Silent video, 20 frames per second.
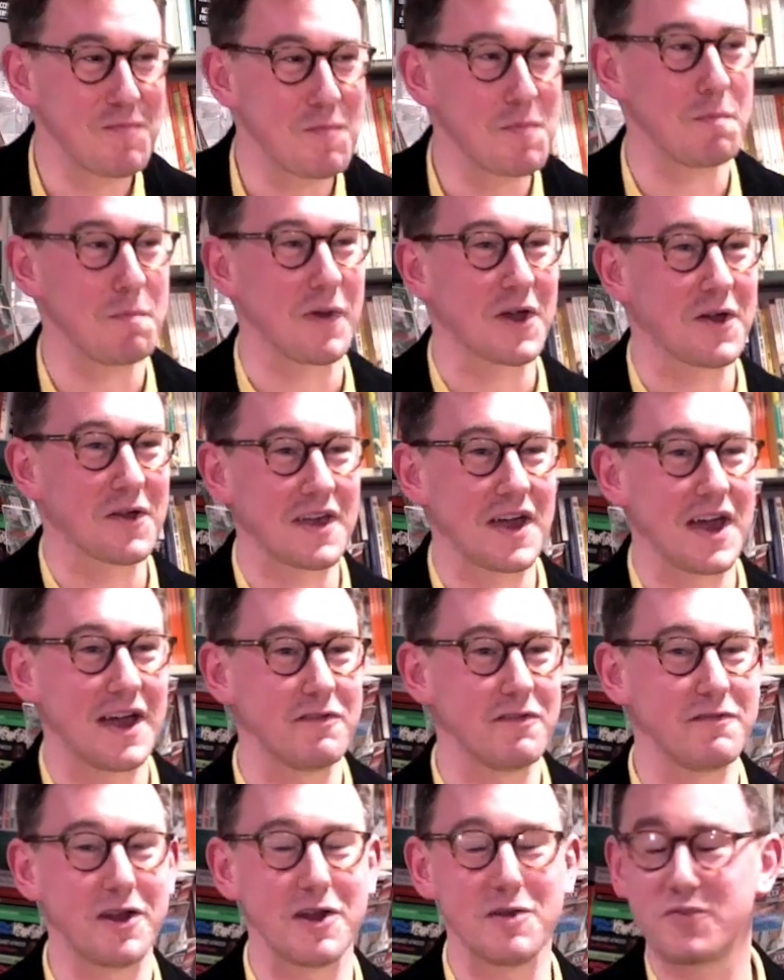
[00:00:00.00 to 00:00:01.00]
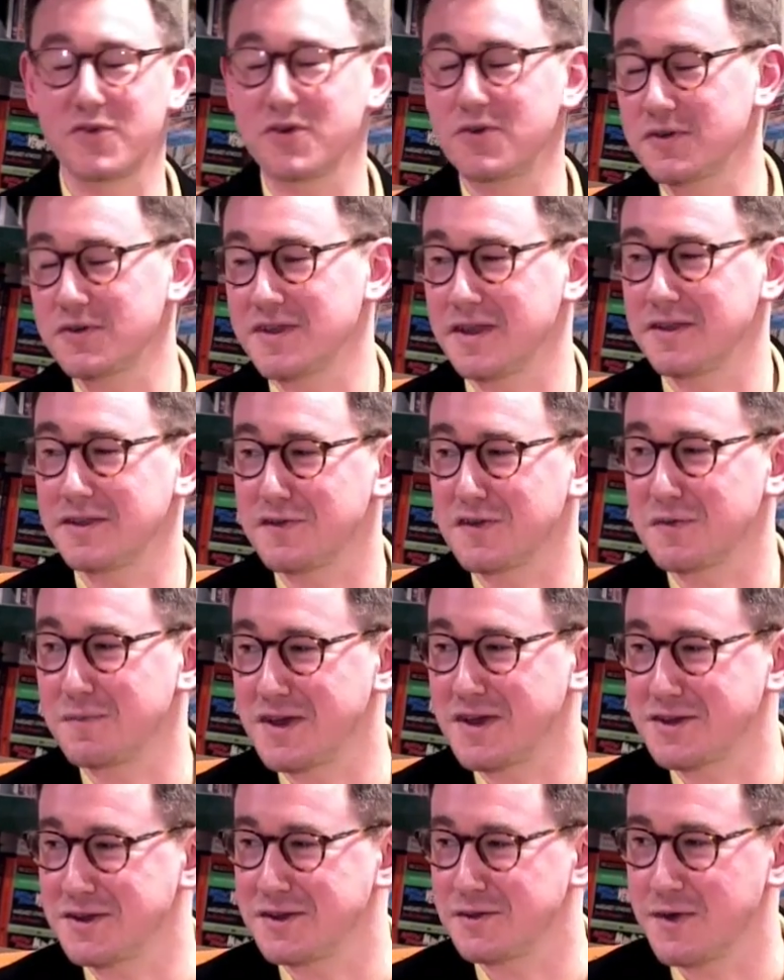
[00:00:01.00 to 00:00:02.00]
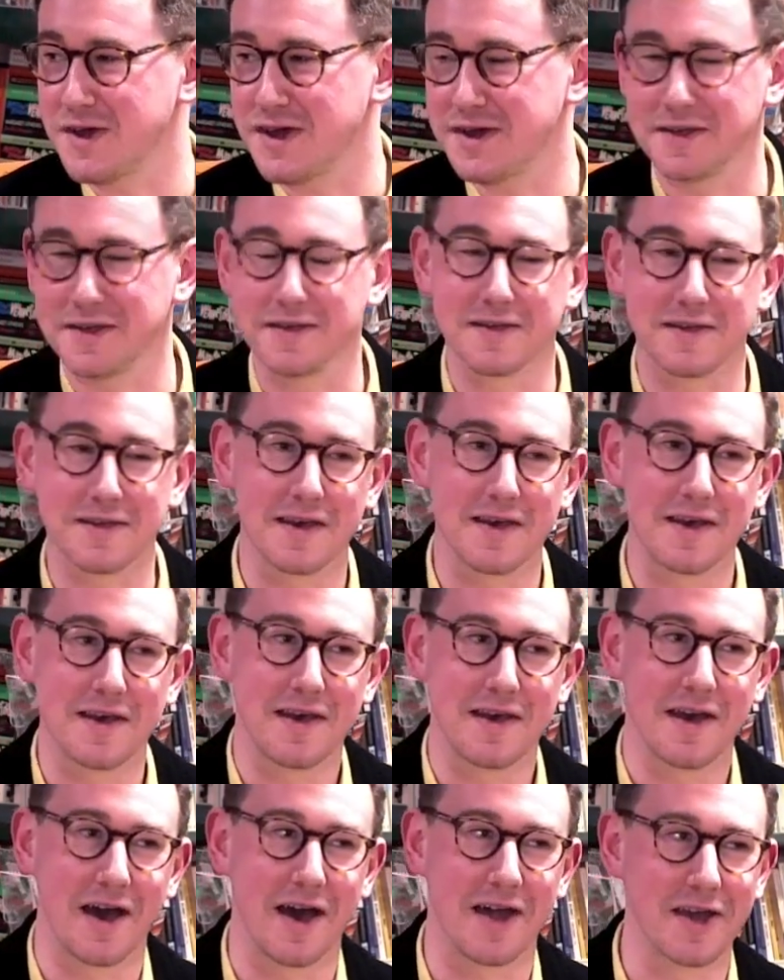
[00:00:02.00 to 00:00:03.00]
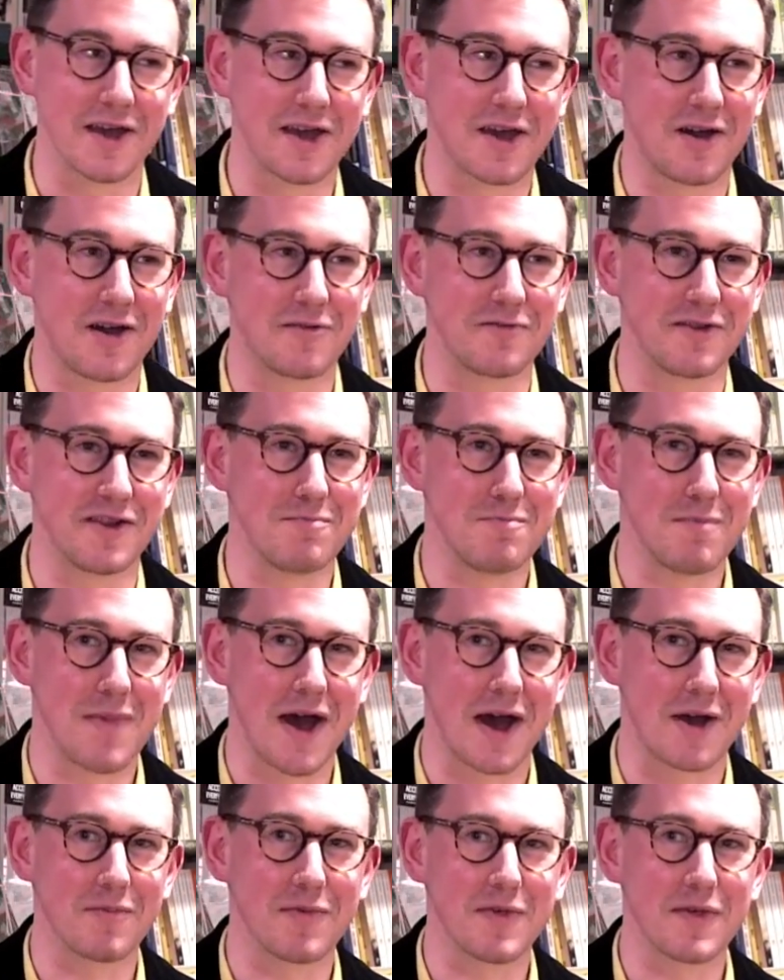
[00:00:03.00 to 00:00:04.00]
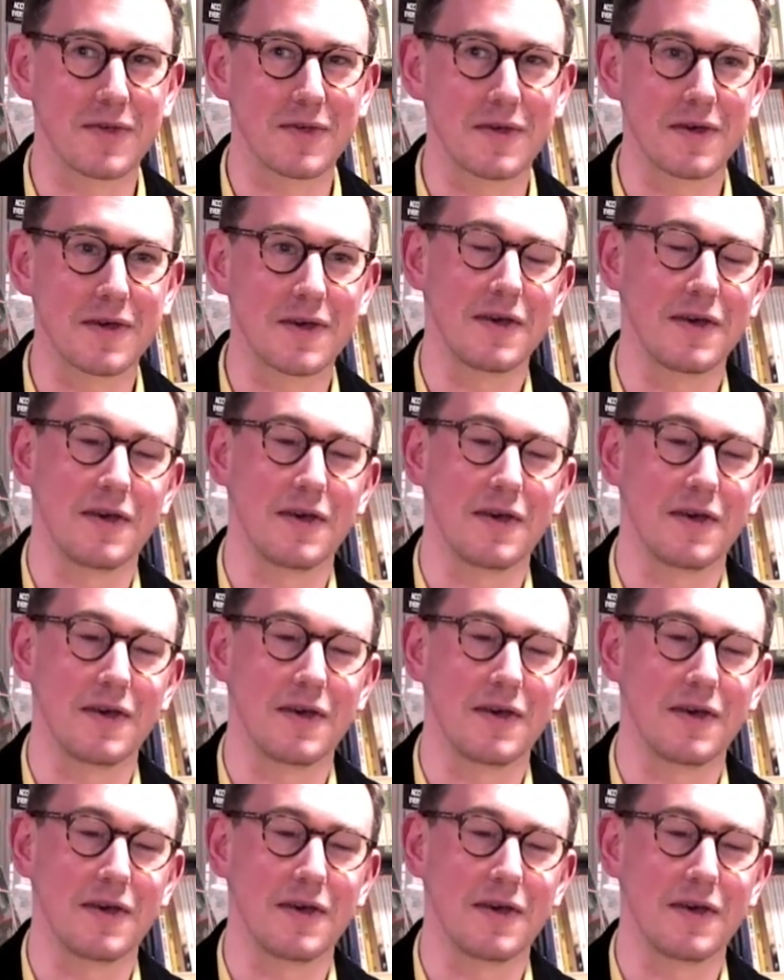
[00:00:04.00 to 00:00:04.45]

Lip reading: because I have a very poor sense of spatial awareness and I can't read maps.